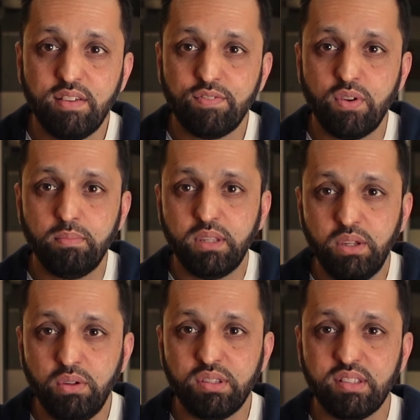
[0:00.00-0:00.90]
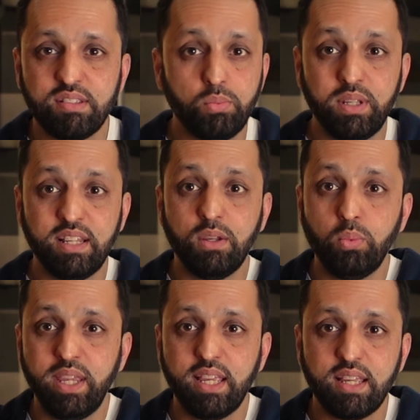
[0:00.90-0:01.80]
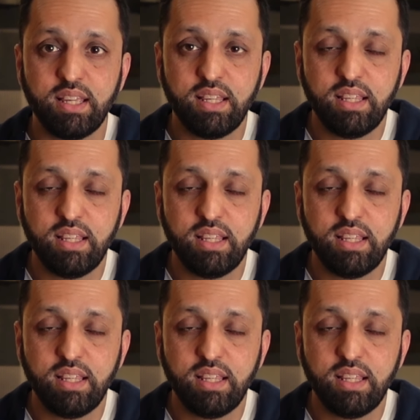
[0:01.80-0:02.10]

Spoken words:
from the users within a week.